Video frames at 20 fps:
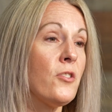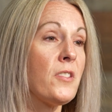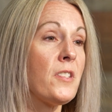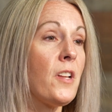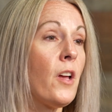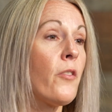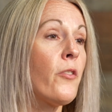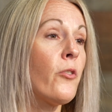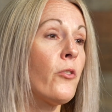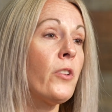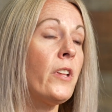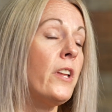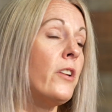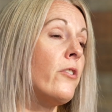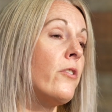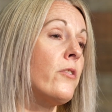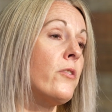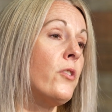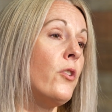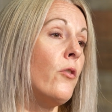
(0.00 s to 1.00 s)
just other
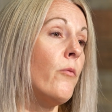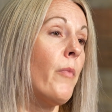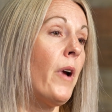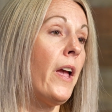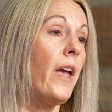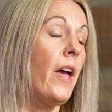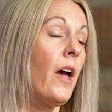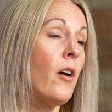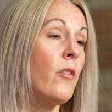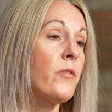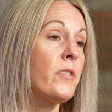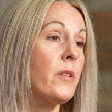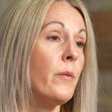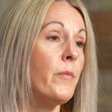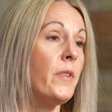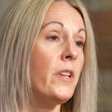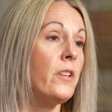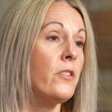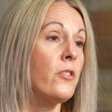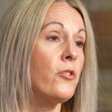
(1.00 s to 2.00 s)
leaders who might have
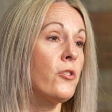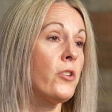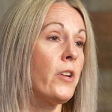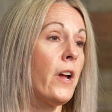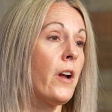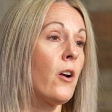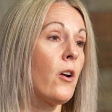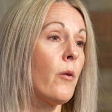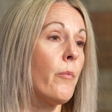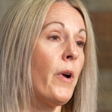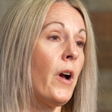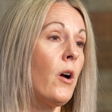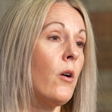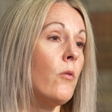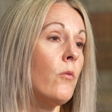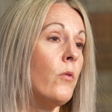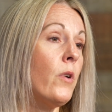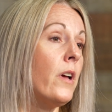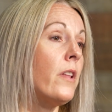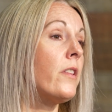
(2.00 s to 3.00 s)
something to share
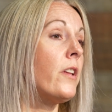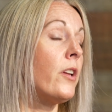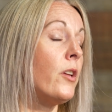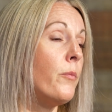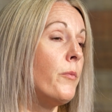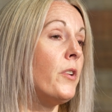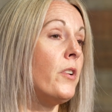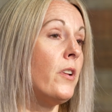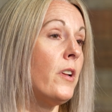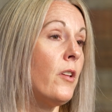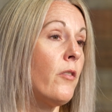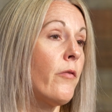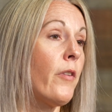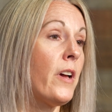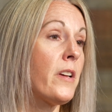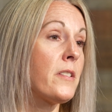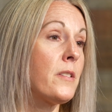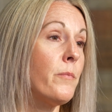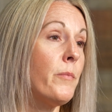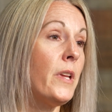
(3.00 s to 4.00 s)
about what the Community
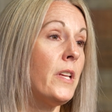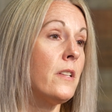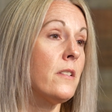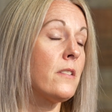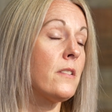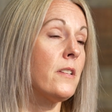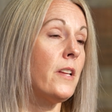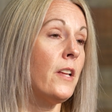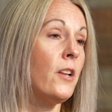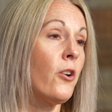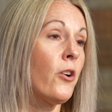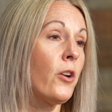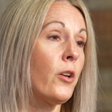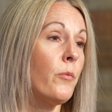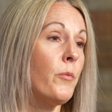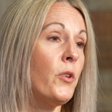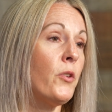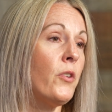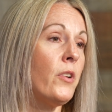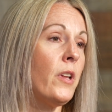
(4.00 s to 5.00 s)
Fast means in our
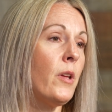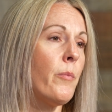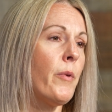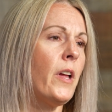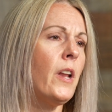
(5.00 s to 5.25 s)
community.